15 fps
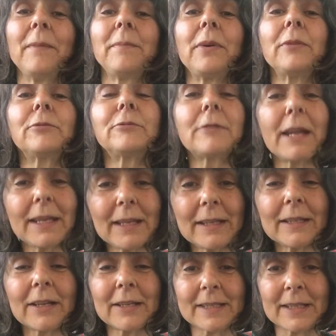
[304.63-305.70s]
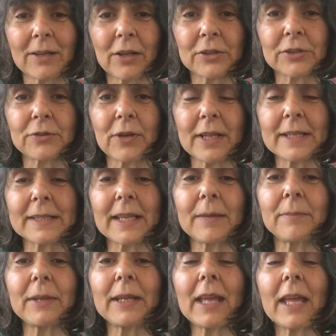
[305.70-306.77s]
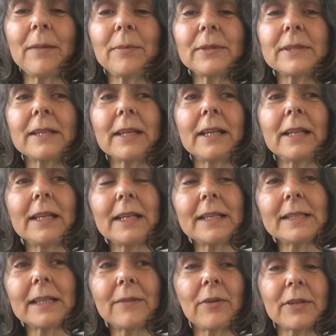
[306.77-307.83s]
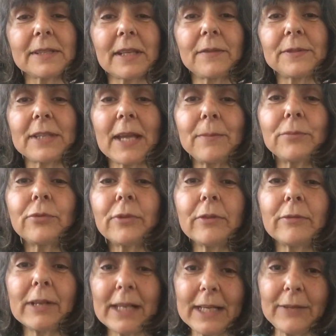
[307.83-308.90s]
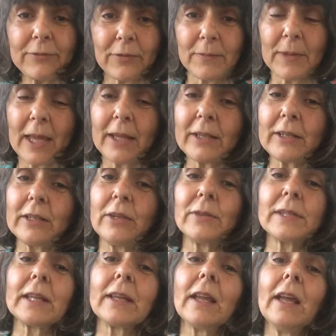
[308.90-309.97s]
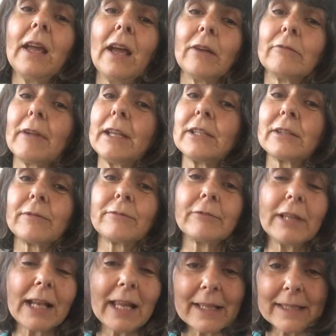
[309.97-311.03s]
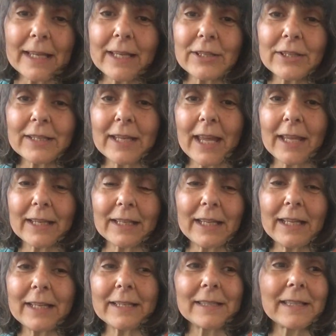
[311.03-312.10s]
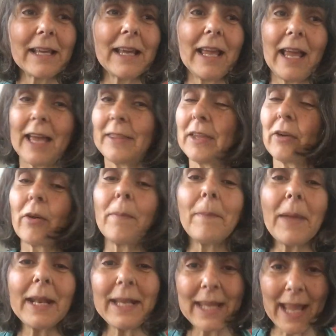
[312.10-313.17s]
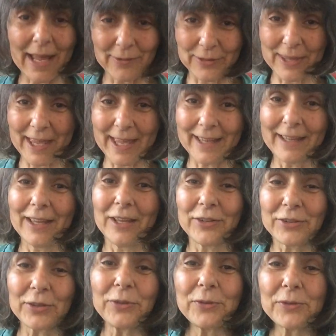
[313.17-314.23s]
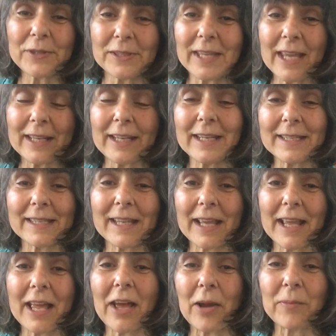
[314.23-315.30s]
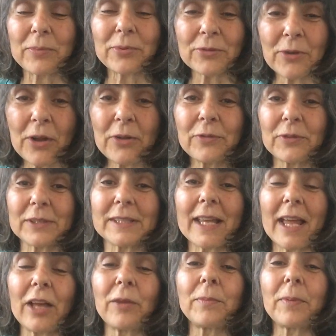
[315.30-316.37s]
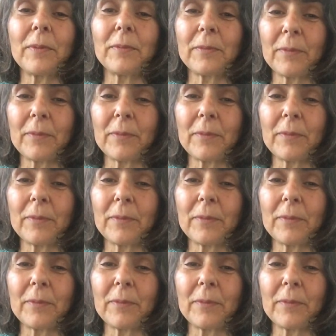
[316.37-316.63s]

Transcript: But recognizing our stress and being able to at least give ourselves temporary relief from that using a range of relaxation techniques, and there are many out there, tools and techniques that are proven to help